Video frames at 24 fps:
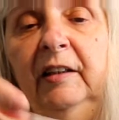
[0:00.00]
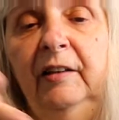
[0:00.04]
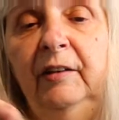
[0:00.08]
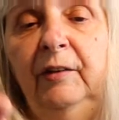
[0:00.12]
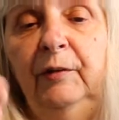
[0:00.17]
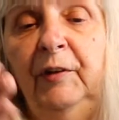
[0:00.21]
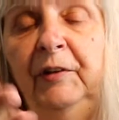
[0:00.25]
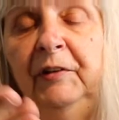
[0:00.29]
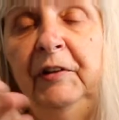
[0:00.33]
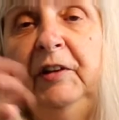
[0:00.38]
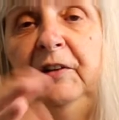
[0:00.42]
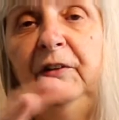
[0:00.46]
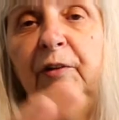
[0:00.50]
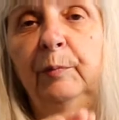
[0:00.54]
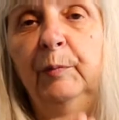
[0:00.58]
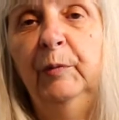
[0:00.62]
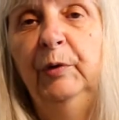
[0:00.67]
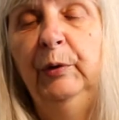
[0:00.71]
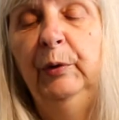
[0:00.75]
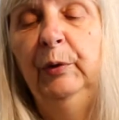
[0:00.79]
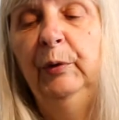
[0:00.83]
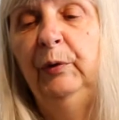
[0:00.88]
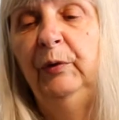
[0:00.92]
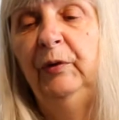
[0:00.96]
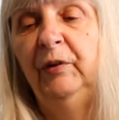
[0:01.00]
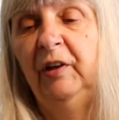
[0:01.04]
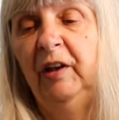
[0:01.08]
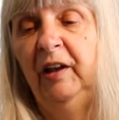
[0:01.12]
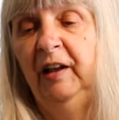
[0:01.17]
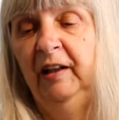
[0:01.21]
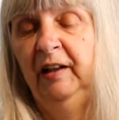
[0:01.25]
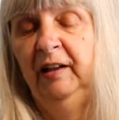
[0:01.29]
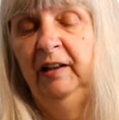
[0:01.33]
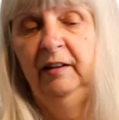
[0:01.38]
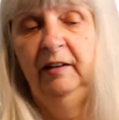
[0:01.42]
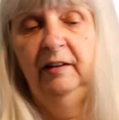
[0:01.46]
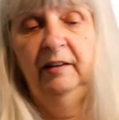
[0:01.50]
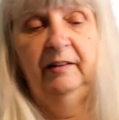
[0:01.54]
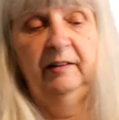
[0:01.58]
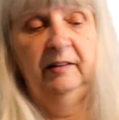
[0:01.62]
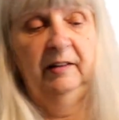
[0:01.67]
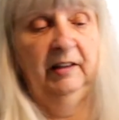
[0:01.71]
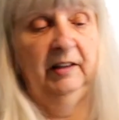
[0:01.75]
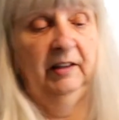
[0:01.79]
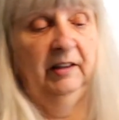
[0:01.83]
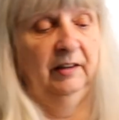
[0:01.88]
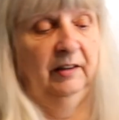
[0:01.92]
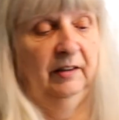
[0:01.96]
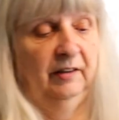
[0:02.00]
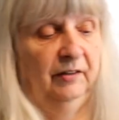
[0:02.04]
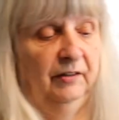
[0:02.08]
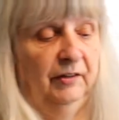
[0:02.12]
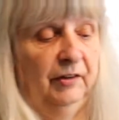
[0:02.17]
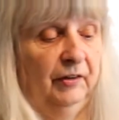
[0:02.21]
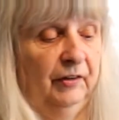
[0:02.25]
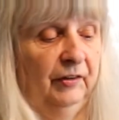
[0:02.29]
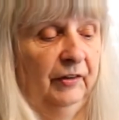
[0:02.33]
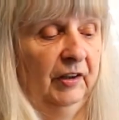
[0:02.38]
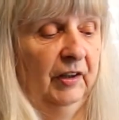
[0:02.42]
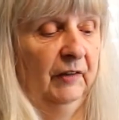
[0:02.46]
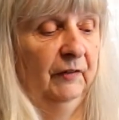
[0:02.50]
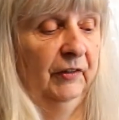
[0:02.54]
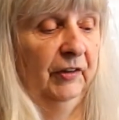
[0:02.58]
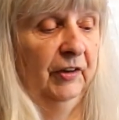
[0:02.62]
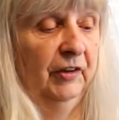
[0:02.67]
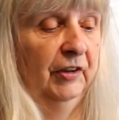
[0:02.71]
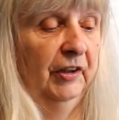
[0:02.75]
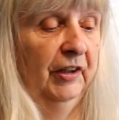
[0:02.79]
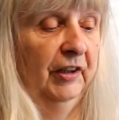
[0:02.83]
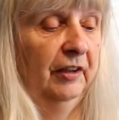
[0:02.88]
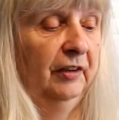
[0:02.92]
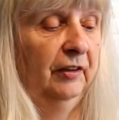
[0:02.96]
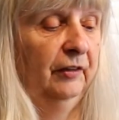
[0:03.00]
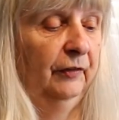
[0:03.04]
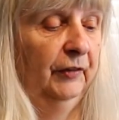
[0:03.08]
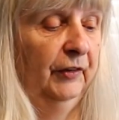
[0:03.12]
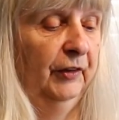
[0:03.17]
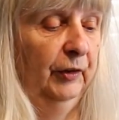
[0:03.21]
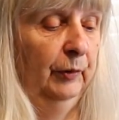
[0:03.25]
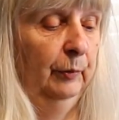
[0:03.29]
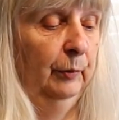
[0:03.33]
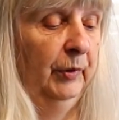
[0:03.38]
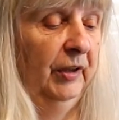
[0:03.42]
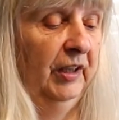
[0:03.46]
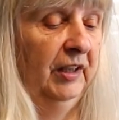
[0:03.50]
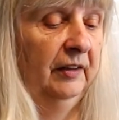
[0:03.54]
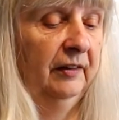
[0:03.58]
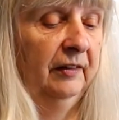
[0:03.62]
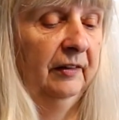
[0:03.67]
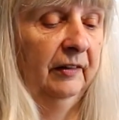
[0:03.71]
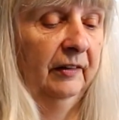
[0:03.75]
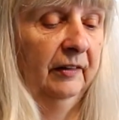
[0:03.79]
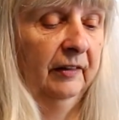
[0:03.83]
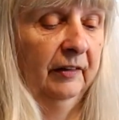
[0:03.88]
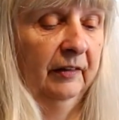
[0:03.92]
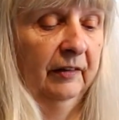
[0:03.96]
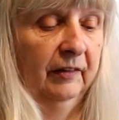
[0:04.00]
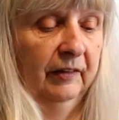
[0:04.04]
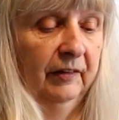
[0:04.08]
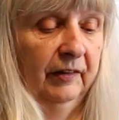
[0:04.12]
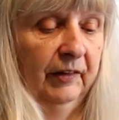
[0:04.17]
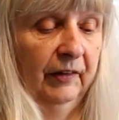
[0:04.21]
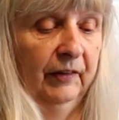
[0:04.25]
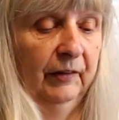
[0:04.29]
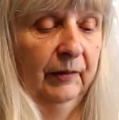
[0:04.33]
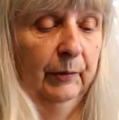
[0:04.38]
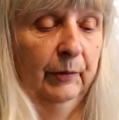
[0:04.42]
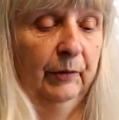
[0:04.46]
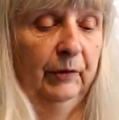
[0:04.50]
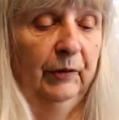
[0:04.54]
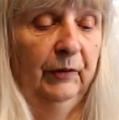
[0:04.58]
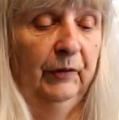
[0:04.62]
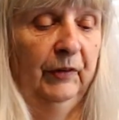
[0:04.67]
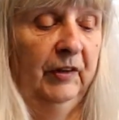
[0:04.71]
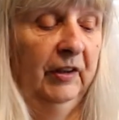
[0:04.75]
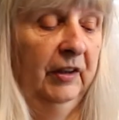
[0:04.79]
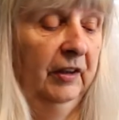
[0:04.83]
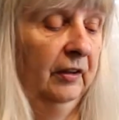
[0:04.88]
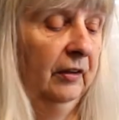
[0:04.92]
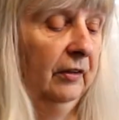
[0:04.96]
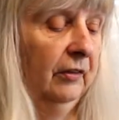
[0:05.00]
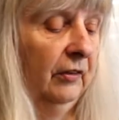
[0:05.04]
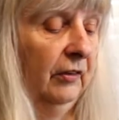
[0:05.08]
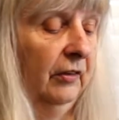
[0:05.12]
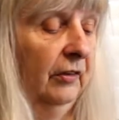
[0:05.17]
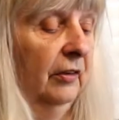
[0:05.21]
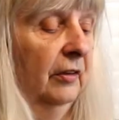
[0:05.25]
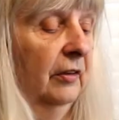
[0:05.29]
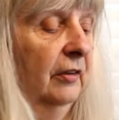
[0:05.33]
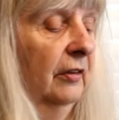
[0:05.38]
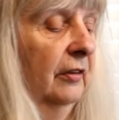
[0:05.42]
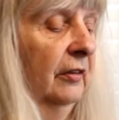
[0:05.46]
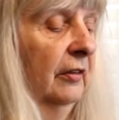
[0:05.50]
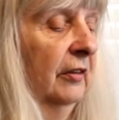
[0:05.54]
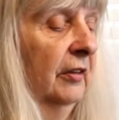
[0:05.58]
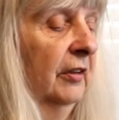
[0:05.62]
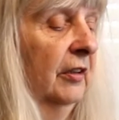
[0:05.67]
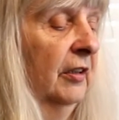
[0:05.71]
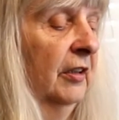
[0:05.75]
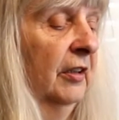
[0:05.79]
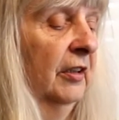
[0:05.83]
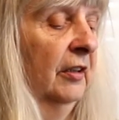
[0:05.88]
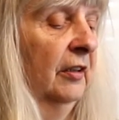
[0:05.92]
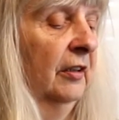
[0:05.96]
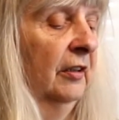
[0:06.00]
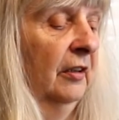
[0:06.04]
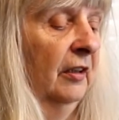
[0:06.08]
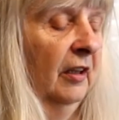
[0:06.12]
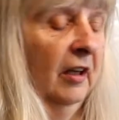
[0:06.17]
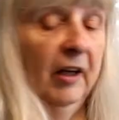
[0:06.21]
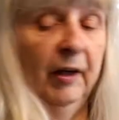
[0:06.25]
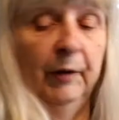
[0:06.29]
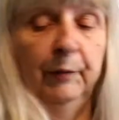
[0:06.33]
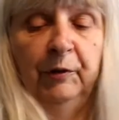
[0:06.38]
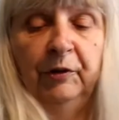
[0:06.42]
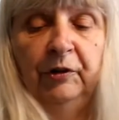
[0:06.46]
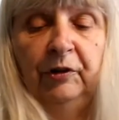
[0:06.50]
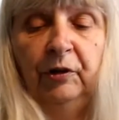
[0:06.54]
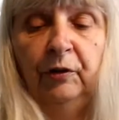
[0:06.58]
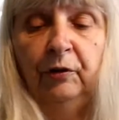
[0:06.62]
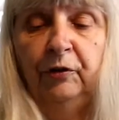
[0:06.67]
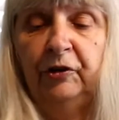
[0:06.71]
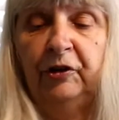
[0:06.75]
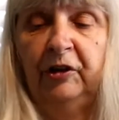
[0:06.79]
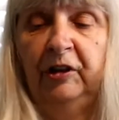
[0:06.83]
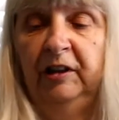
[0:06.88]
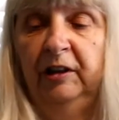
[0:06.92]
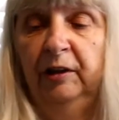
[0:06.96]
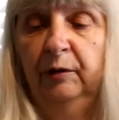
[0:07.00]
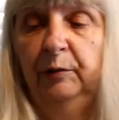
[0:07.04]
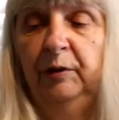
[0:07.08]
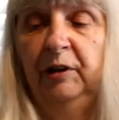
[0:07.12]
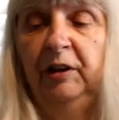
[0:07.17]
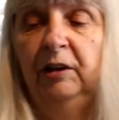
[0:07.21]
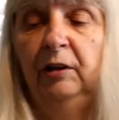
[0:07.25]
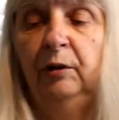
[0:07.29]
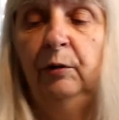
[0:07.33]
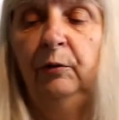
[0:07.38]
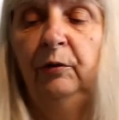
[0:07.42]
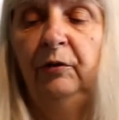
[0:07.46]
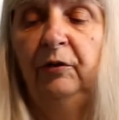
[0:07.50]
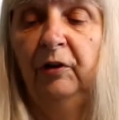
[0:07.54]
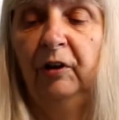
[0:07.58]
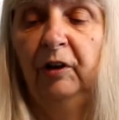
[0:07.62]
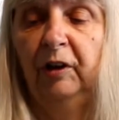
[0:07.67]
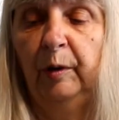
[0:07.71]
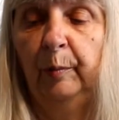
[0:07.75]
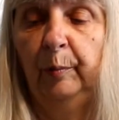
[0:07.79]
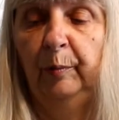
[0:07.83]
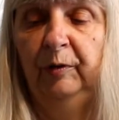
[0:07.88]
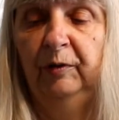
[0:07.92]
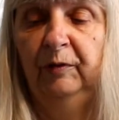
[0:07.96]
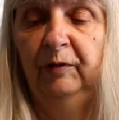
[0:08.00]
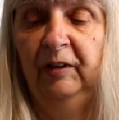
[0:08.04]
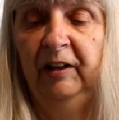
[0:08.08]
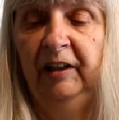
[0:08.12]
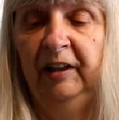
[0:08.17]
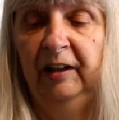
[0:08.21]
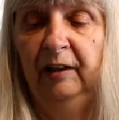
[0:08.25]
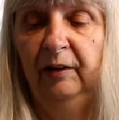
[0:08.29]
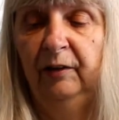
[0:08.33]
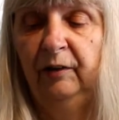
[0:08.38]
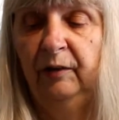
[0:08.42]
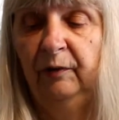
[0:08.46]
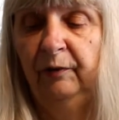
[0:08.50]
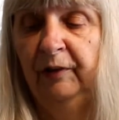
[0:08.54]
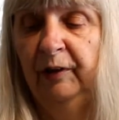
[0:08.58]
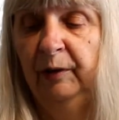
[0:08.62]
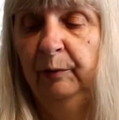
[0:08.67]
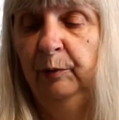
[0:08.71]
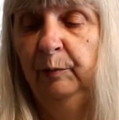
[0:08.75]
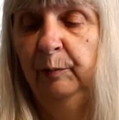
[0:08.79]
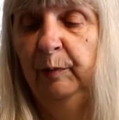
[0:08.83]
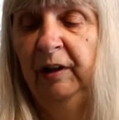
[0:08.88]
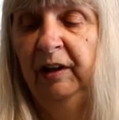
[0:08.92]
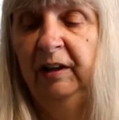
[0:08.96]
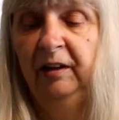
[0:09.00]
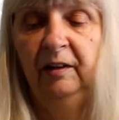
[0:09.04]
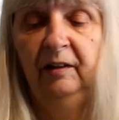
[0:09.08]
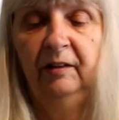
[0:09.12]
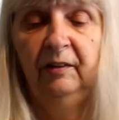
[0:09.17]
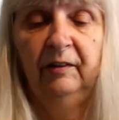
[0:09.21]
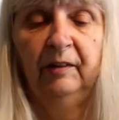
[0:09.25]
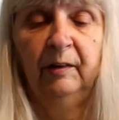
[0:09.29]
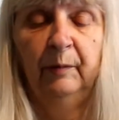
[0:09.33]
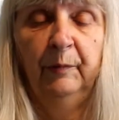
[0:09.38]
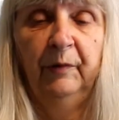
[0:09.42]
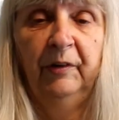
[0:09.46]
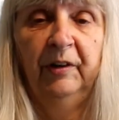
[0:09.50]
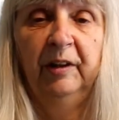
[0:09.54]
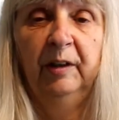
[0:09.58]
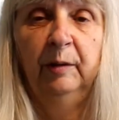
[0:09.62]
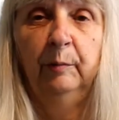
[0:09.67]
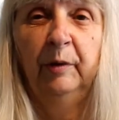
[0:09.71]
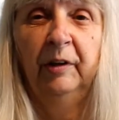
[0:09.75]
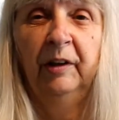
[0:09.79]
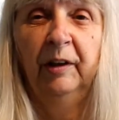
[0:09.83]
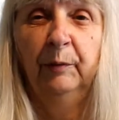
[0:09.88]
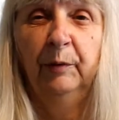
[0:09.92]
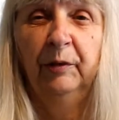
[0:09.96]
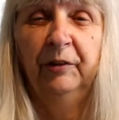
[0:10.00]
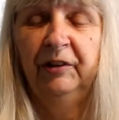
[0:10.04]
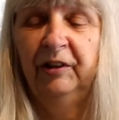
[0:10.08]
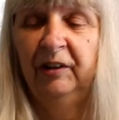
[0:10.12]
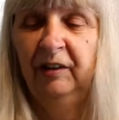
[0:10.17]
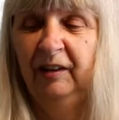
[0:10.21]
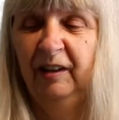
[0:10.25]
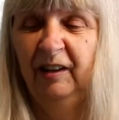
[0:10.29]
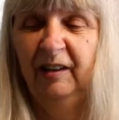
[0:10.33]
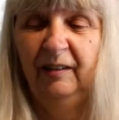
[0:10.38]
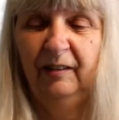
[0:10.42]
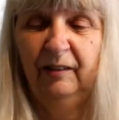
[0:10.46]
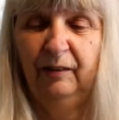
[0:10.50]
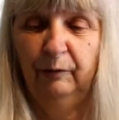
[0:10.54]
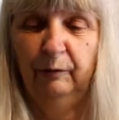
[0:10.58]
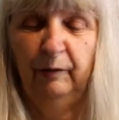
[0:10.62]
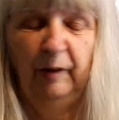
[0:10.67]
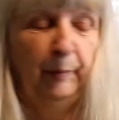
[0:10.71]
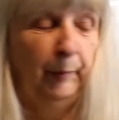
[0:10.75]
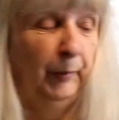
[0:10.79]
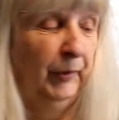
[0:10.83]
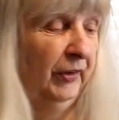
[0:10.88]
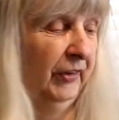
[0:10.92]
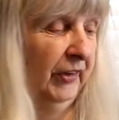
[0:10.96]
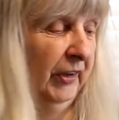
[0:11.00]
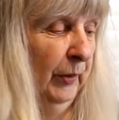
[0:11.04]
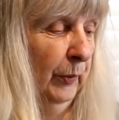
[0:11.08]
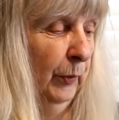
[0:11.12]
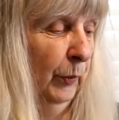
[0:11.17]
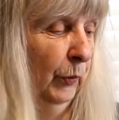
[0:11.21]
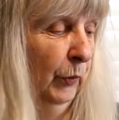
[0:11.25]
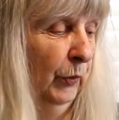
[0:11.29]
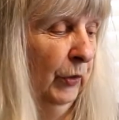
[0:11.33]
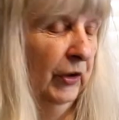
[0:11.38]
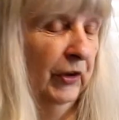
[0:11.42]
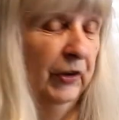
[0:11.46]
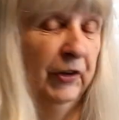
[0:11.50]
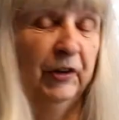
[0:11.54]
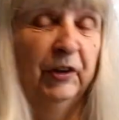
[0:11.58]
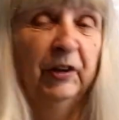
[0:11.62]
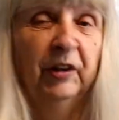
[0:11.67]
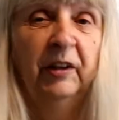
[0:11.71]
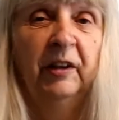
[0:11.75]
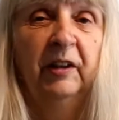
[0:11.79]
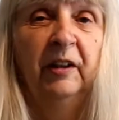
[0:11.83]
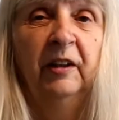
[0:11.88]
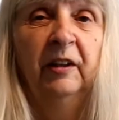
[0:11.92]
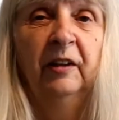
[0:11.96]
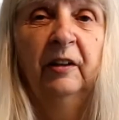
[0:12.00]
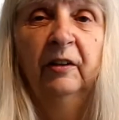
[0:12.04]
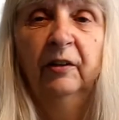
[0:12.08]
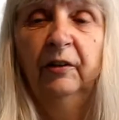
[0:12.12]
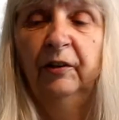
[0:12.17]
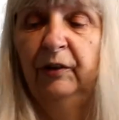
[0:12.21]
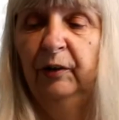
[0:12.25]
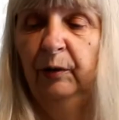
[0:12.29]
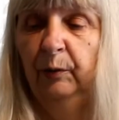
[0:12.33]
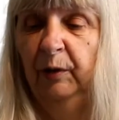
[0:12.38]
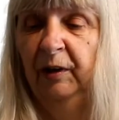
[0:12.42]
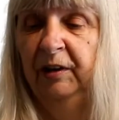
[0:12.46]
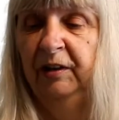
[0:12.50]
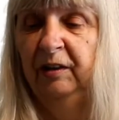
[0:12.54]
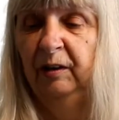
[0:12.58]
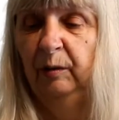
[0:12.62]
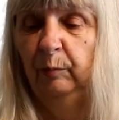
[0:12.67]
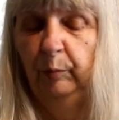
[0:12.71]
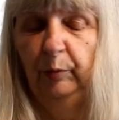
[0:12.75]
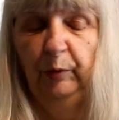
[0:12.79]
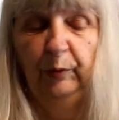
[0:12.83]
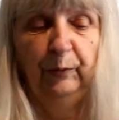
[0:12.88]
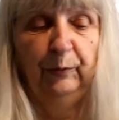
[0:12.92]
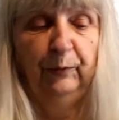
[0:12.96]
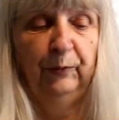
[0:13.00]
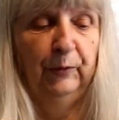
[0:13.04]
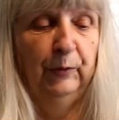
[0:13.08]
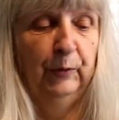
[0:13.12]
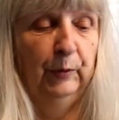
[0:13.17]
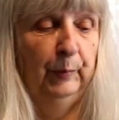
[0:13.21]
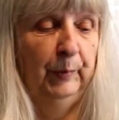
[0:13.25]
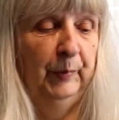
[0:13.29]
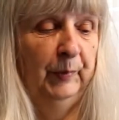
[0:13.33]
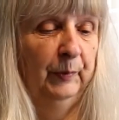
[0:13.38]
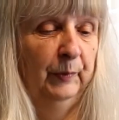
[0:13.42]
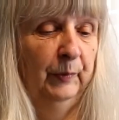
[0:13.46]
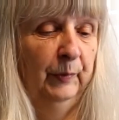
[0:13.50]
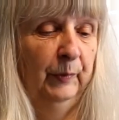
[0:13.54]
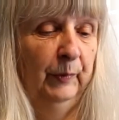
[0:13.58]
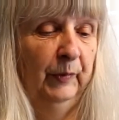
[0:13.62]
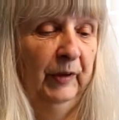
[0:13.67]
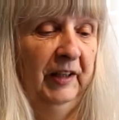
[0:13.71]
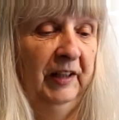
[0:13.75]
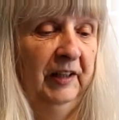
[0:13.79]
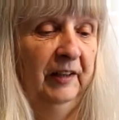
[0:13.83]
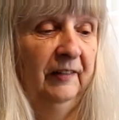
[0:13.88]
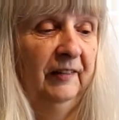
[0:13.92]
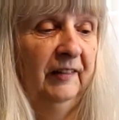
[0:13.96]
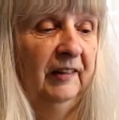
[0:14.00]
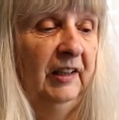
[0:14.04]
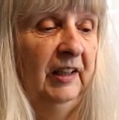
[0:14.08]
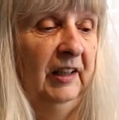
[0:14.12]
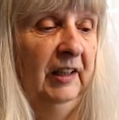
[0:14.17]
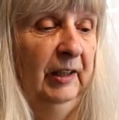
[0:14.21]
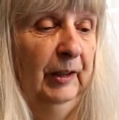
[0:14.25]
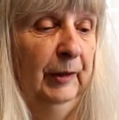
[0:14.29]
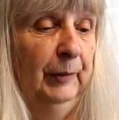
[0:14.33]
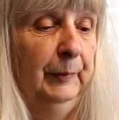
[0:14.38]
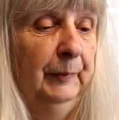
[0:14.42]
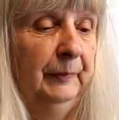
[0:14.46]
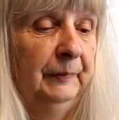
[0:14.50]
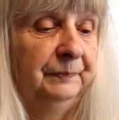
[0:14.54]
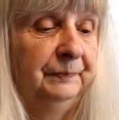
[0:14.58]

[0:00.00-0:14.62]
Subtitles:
very smooth, and it just gives a nice firm base to things. I would usually only use a couple of layers if I were making something, but I wanted this to represent wood, so I did put 4 layers here.